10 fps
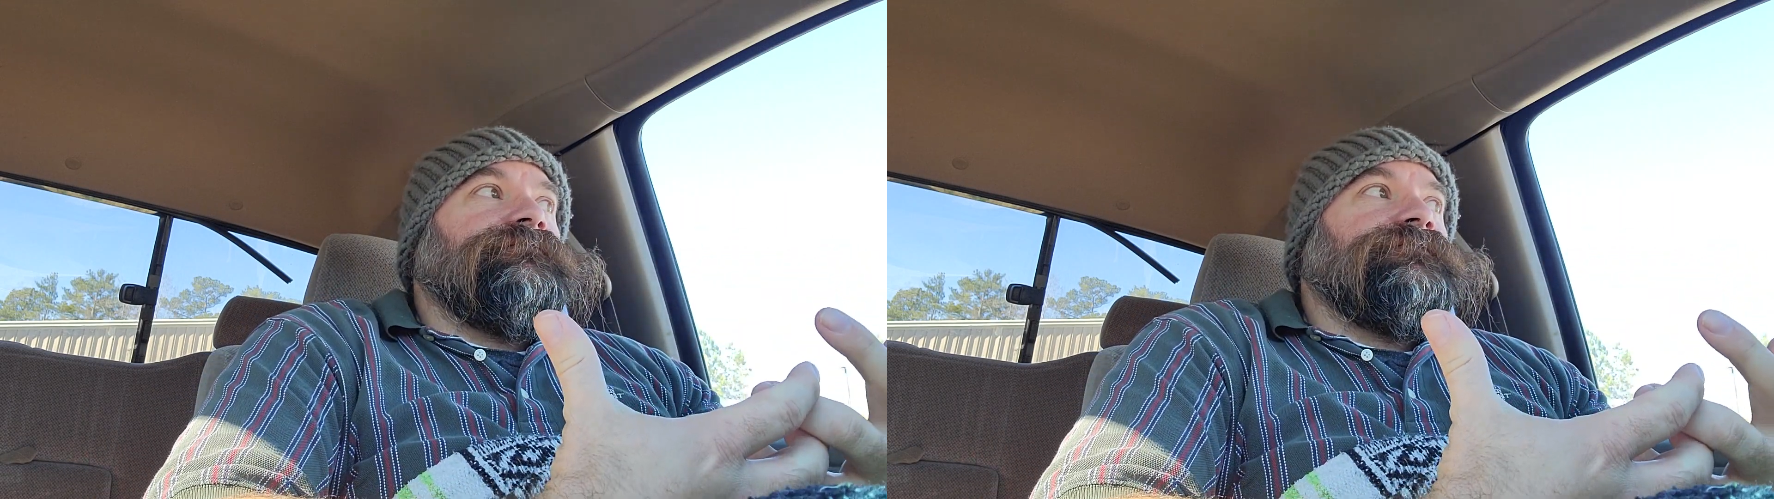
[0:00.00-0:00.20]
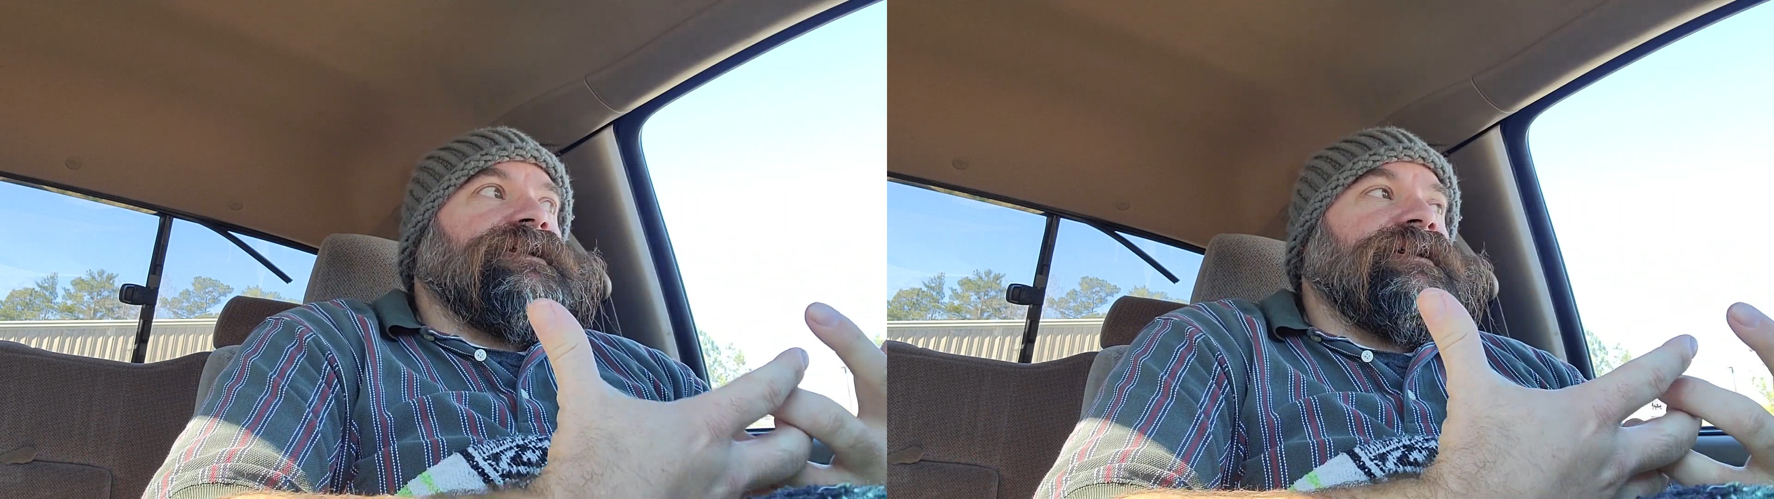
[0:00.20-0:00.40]

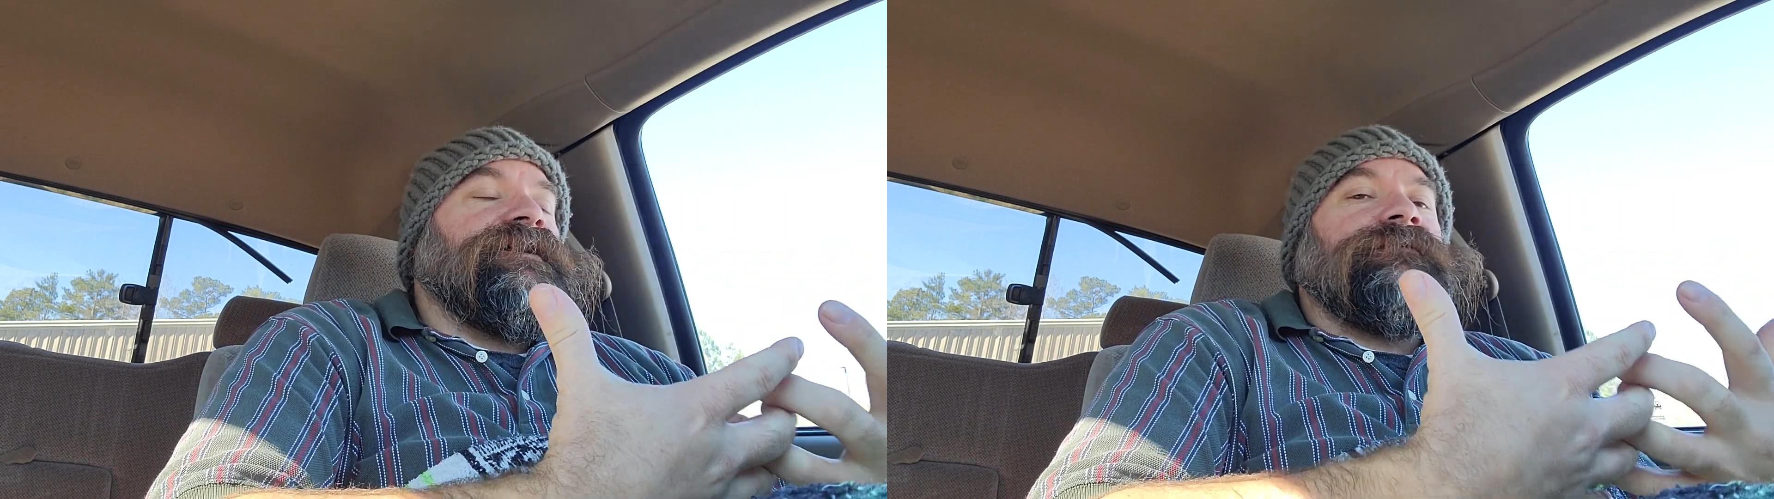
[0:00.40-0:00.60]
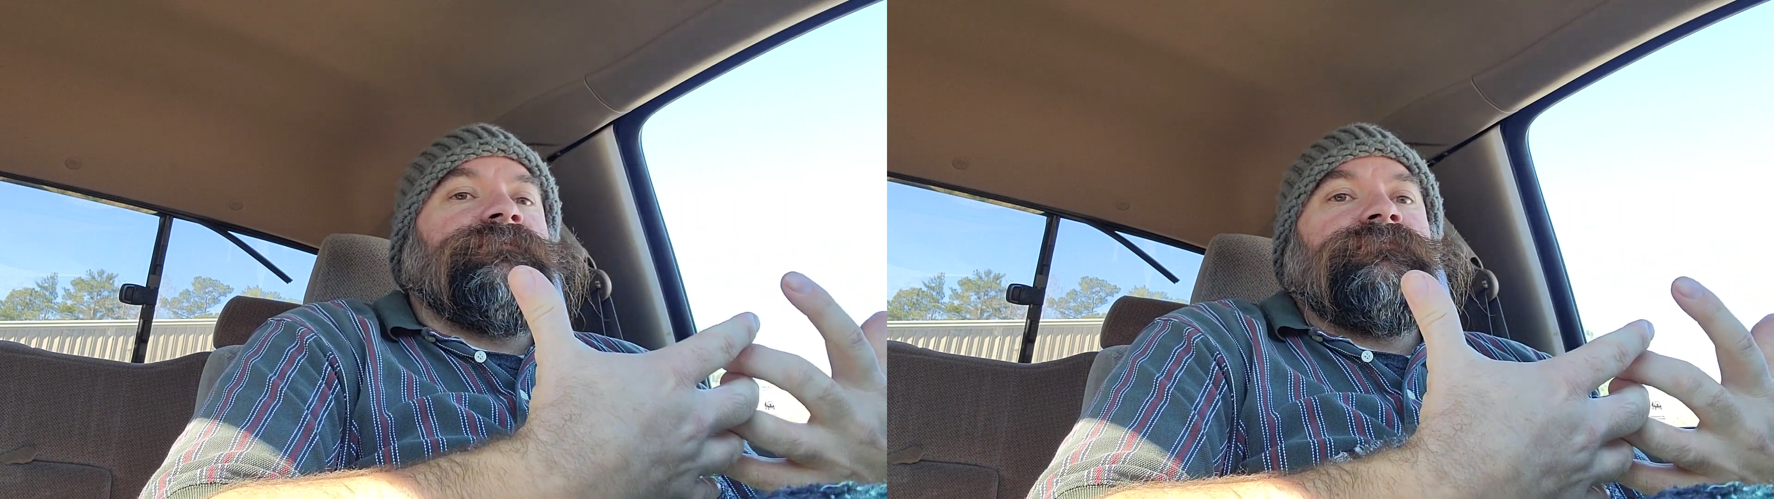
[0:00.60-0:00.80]

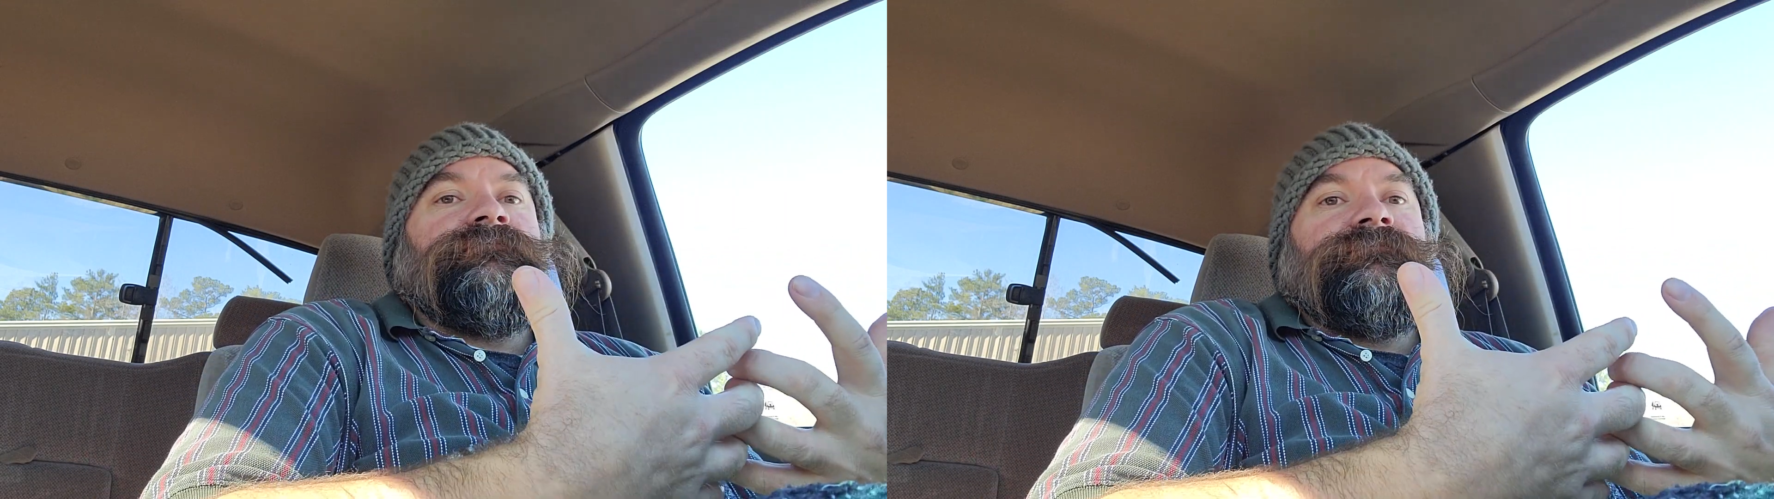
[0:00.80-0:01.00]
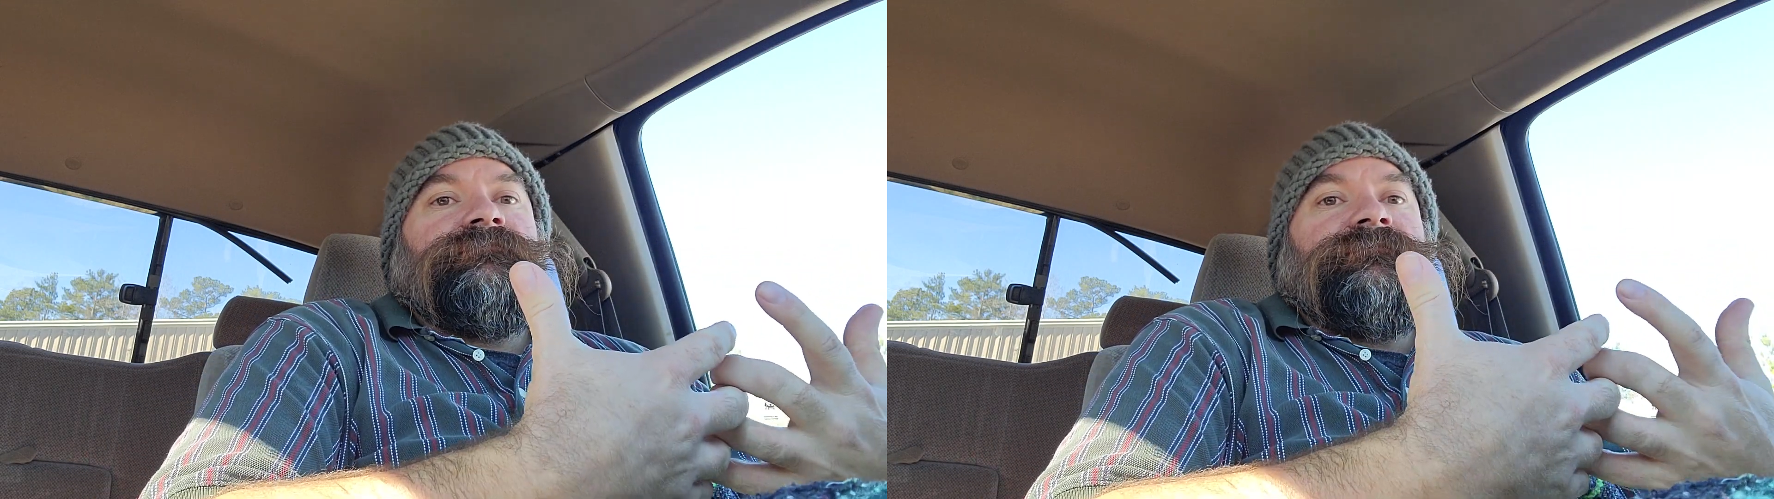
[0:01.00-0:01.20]
time,
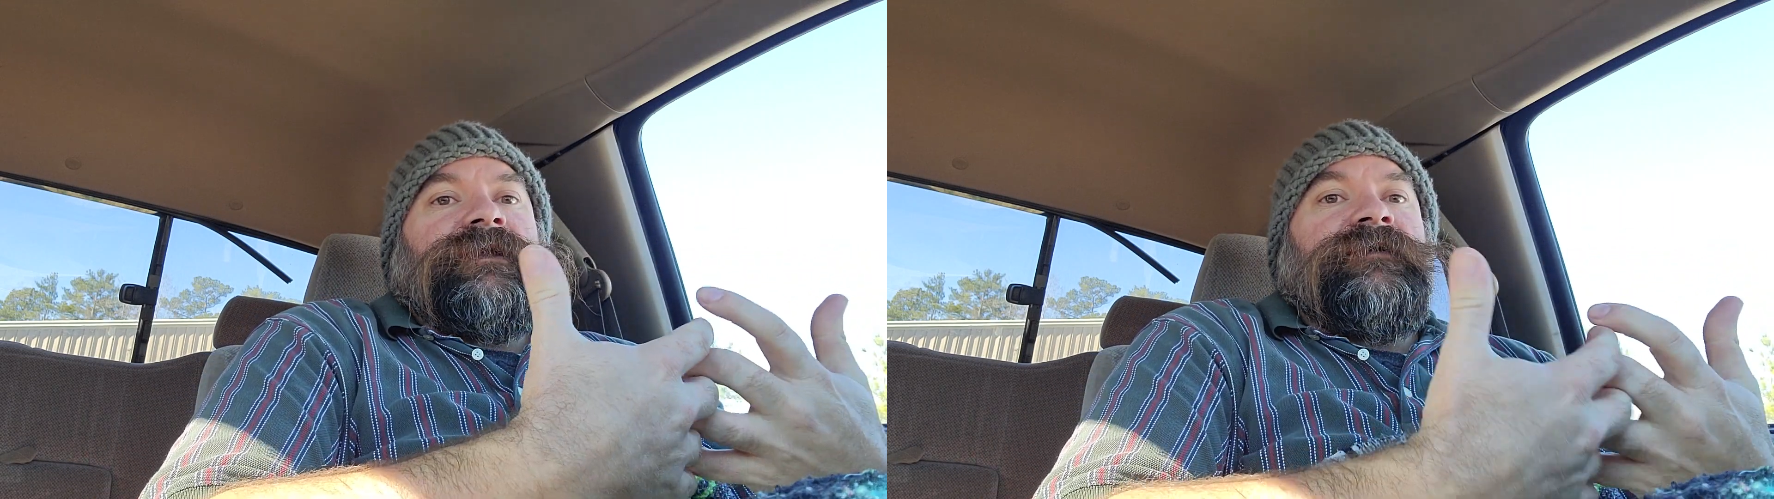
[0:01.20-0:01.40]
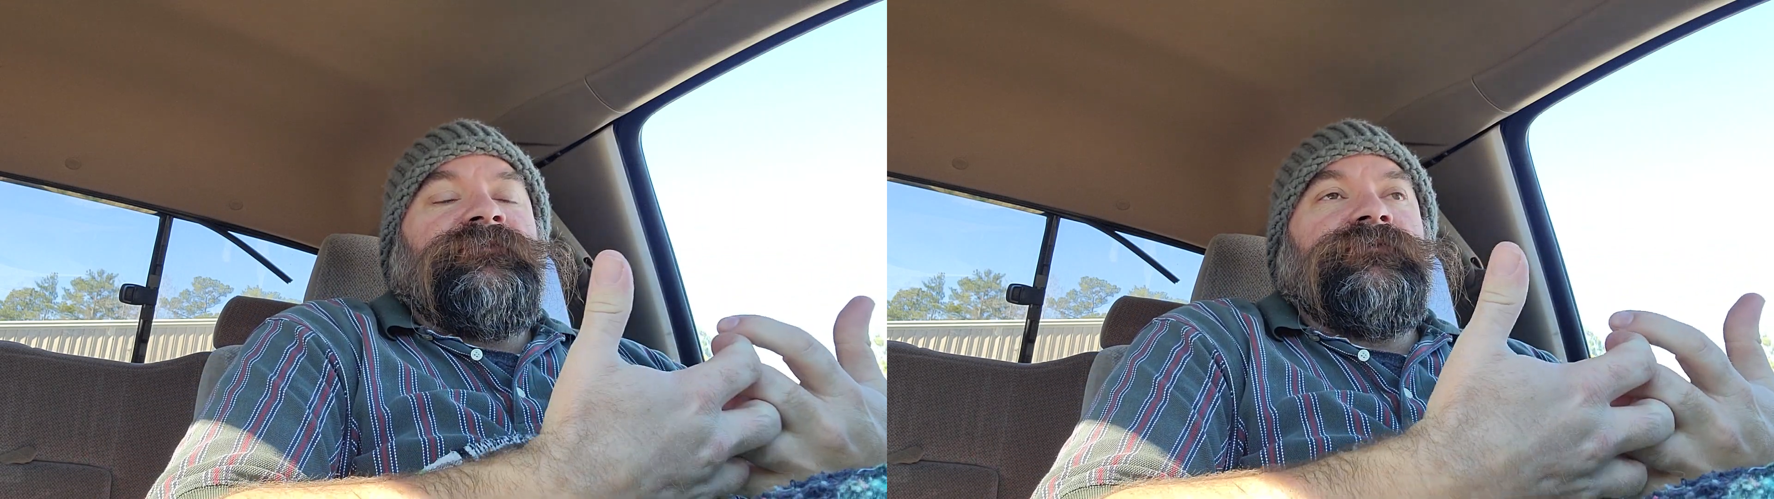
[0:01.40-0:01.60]

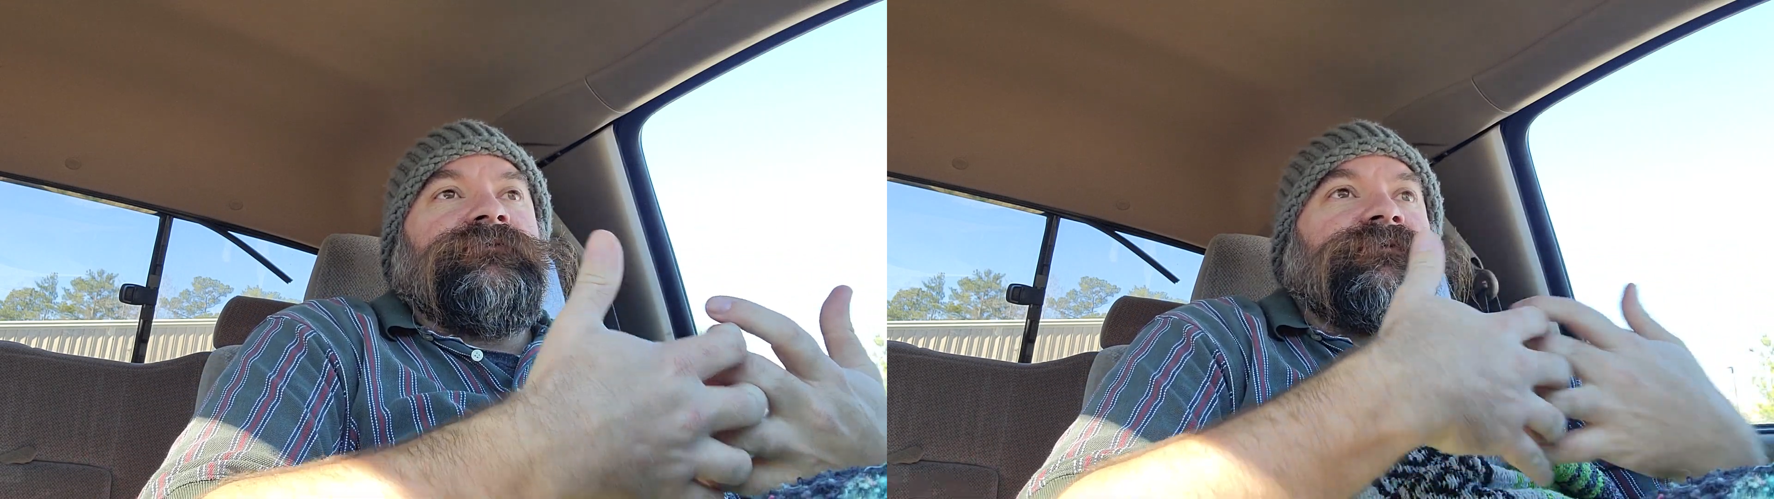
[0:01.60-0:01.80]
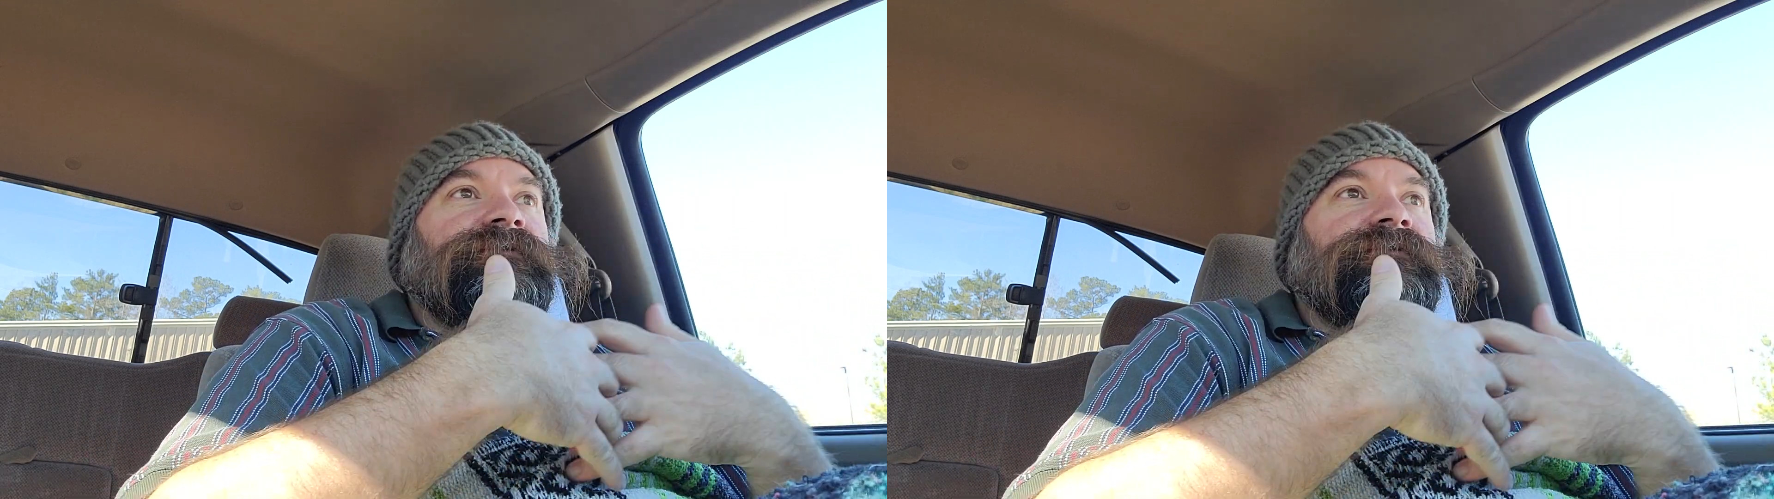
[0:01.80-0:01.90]
effort